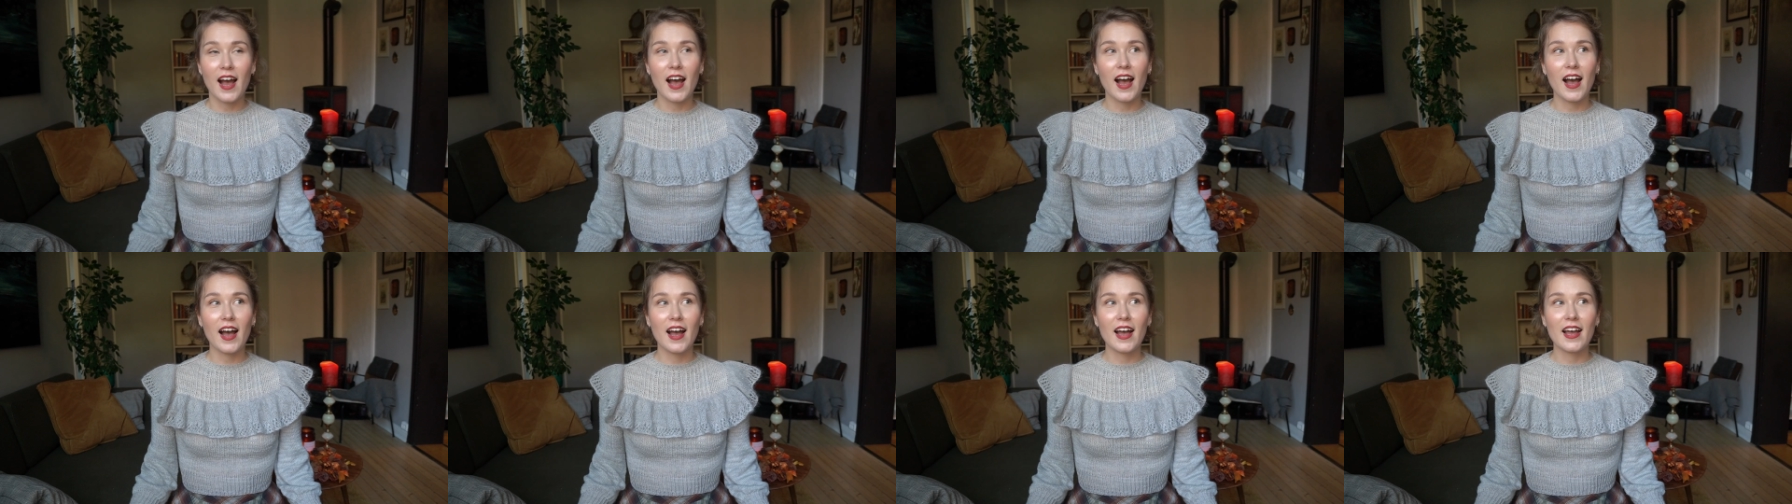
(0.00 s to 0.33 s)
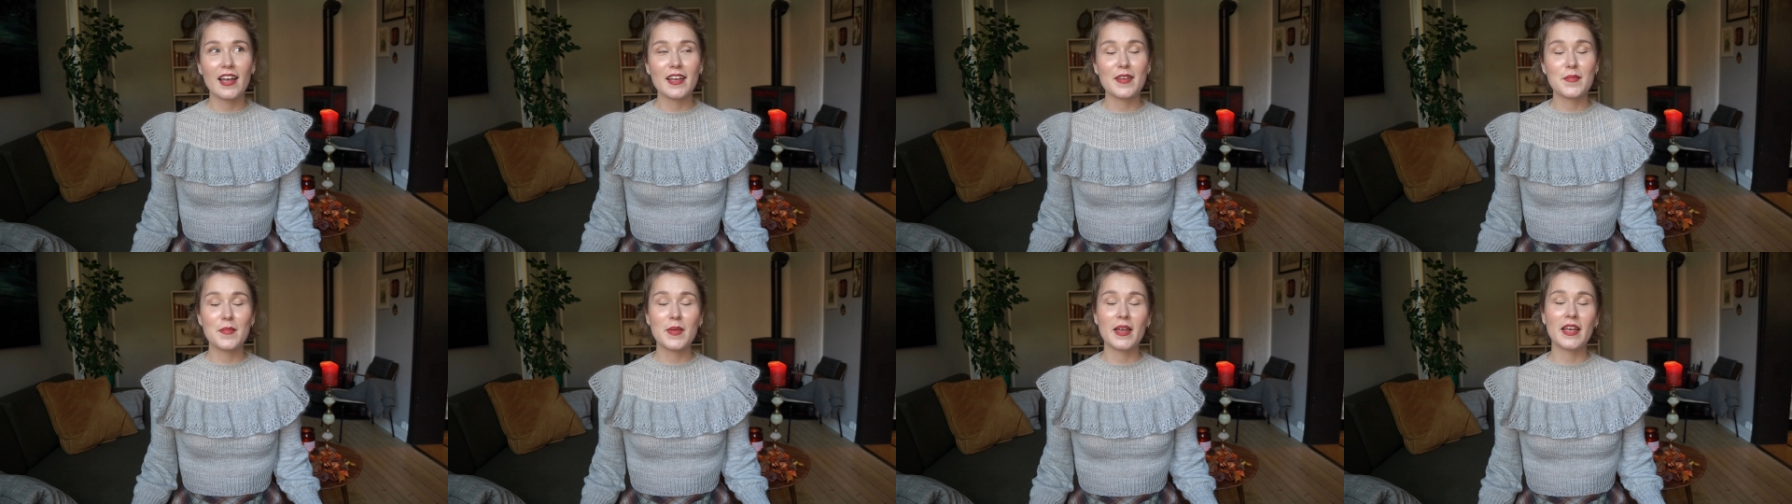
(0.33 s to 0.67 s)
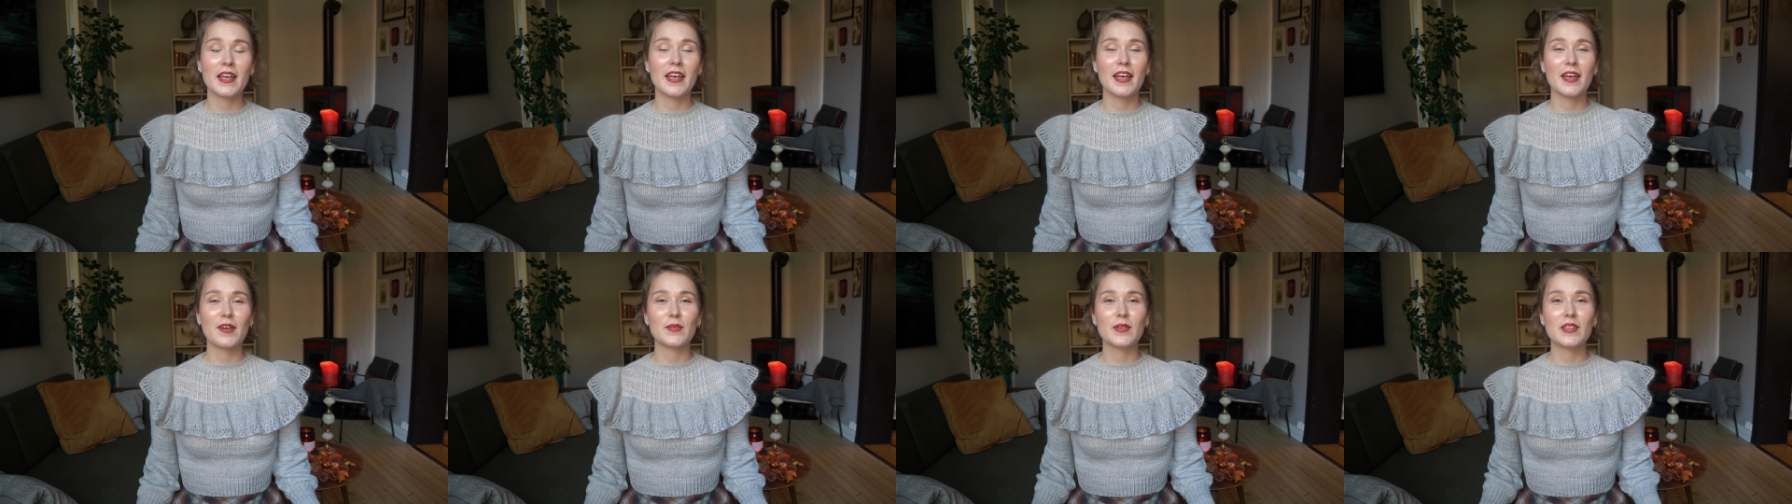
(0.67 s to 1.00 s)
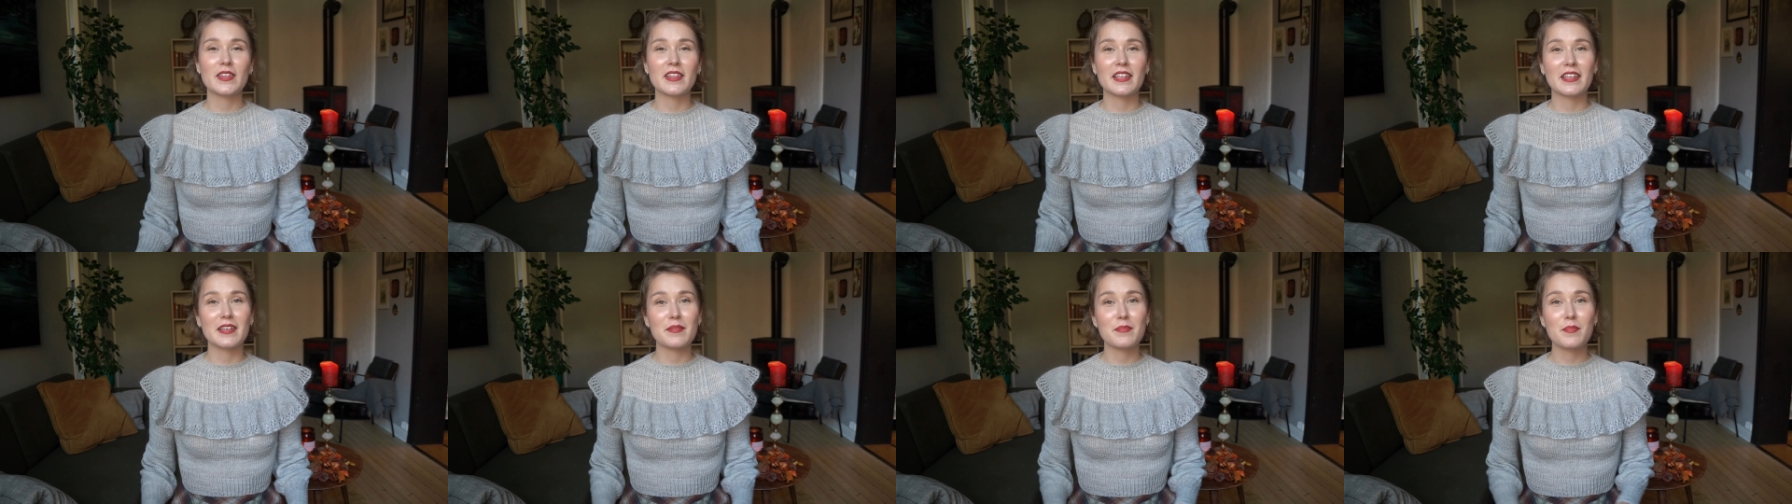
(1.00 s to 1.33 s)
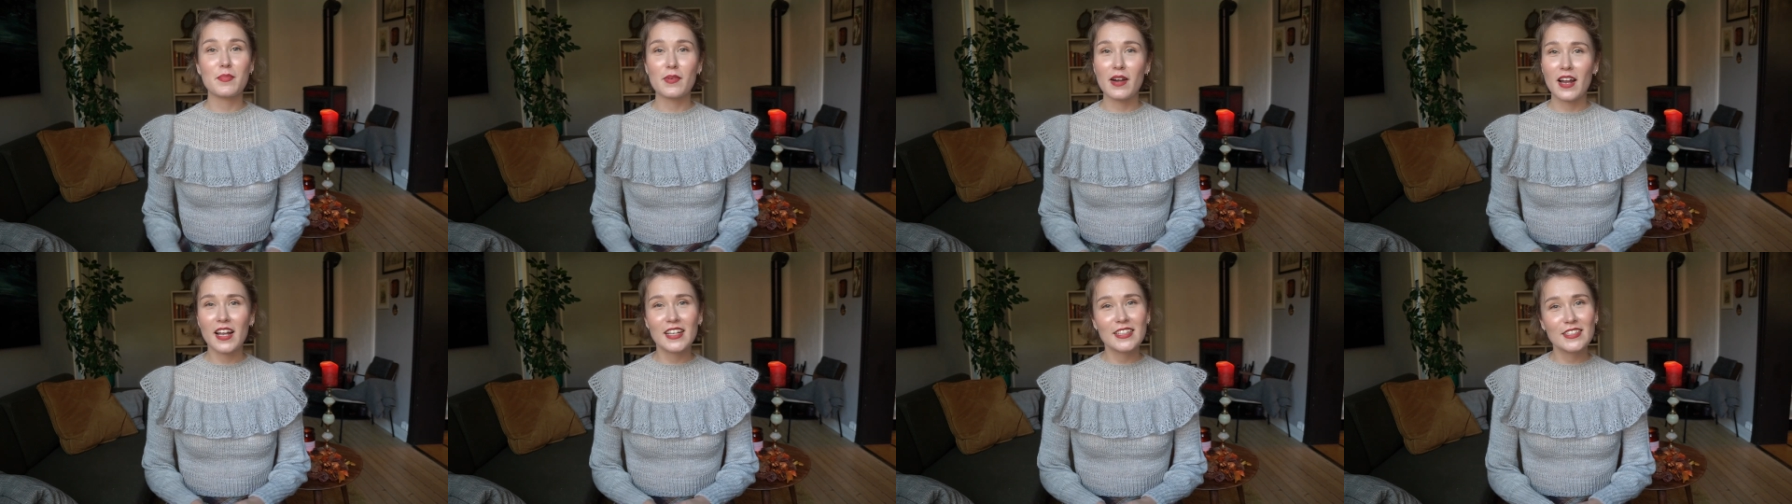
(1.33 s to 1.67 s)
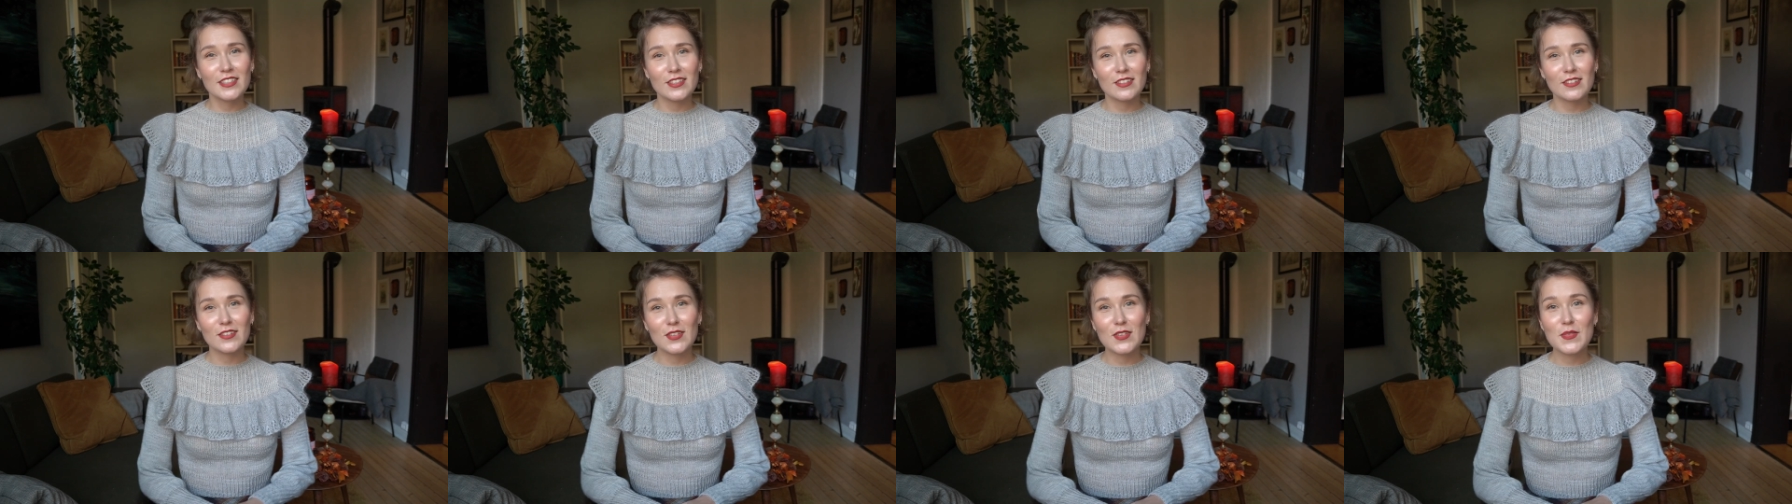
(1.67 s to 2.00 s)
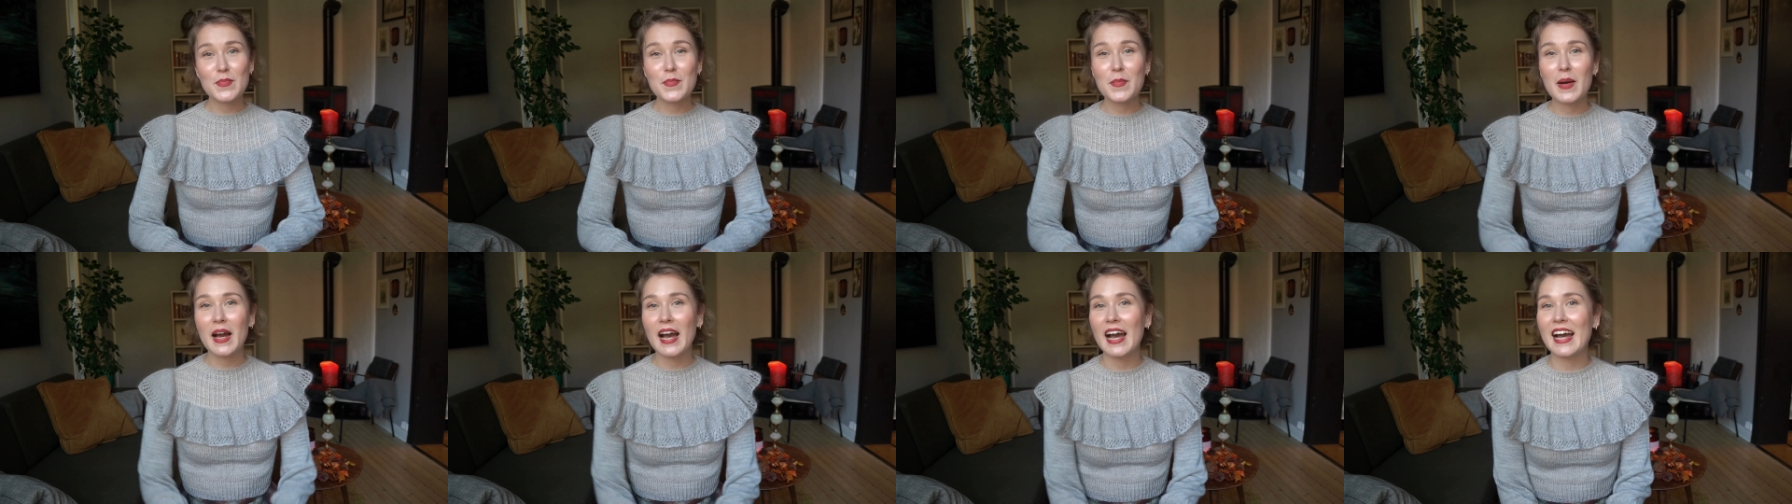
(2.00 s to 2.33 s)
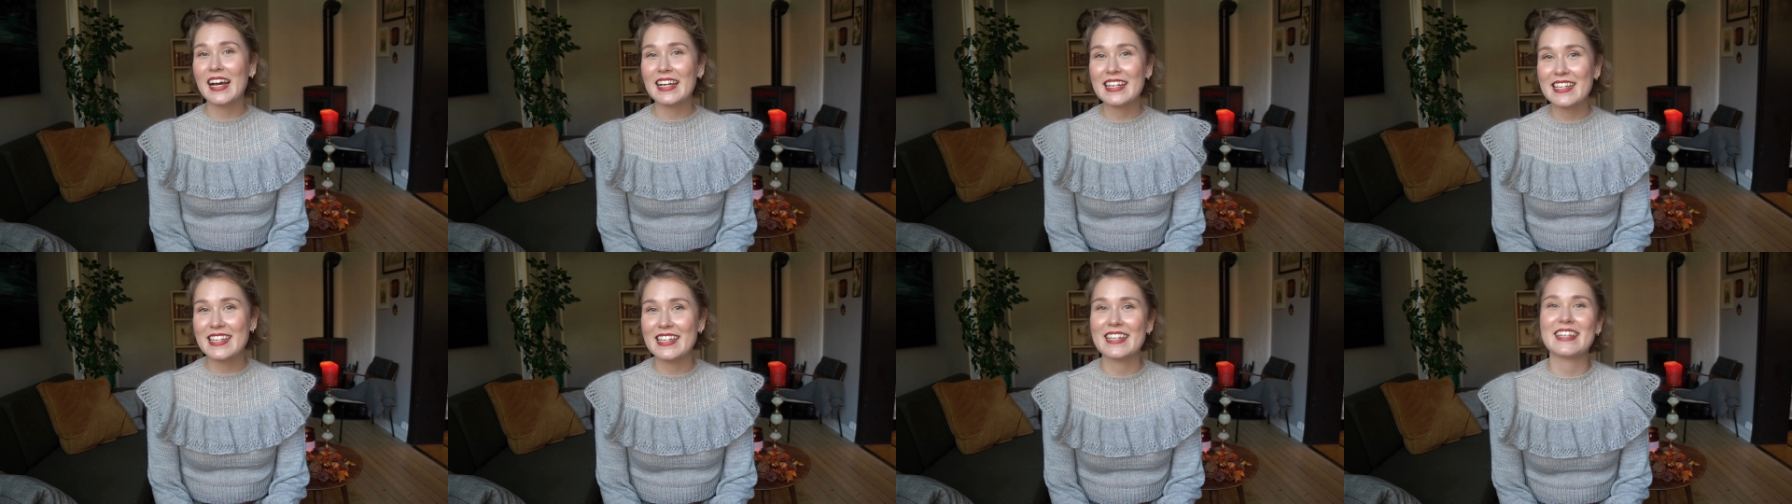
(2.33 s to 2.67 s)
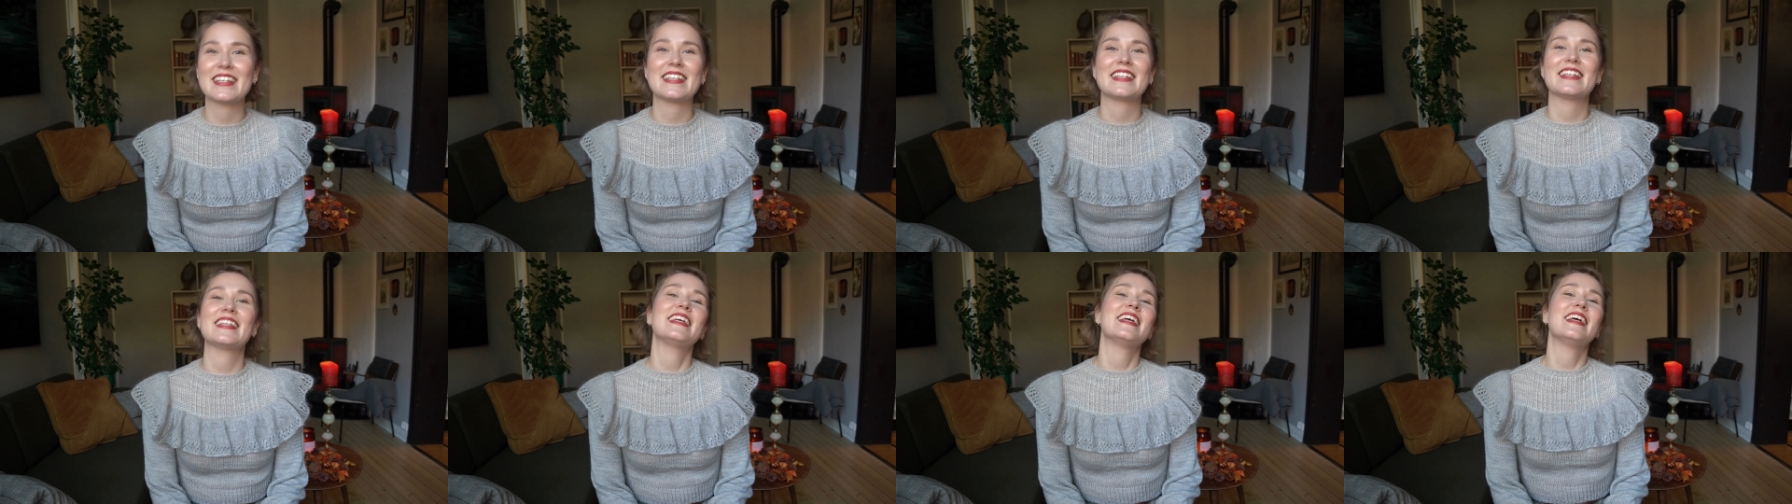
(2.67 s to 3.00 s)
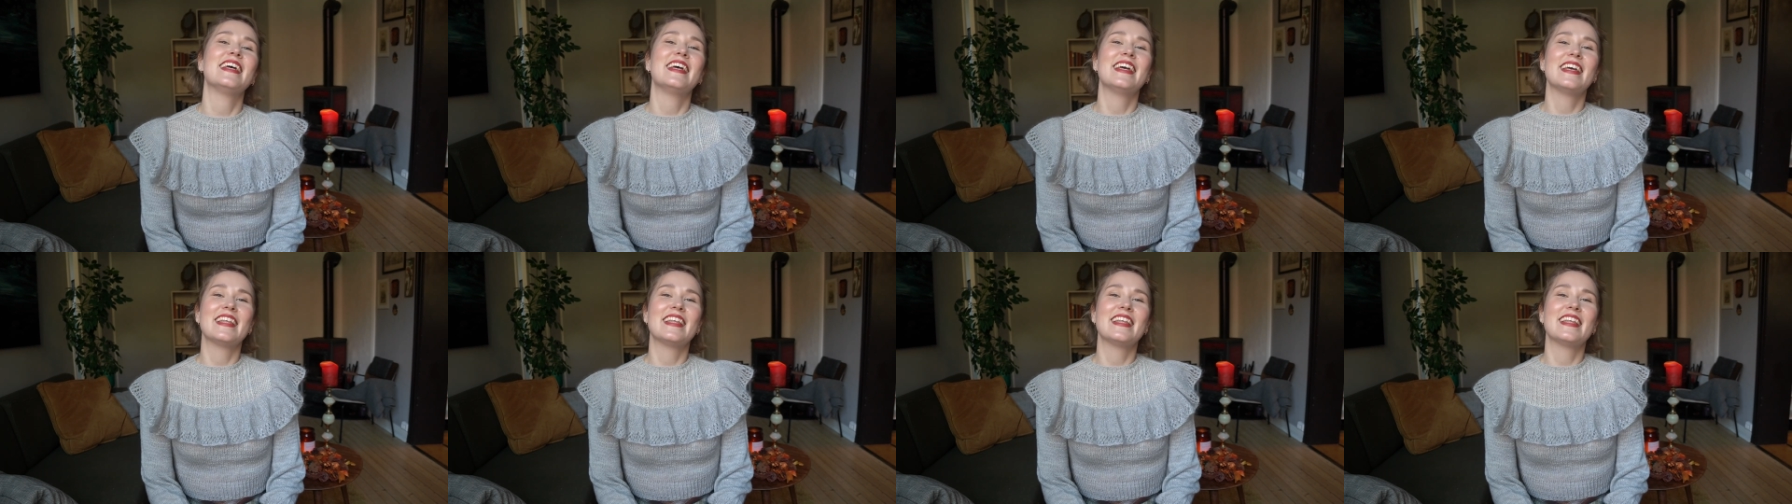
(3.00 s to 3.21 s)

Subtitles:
I am here with a brand new pattern,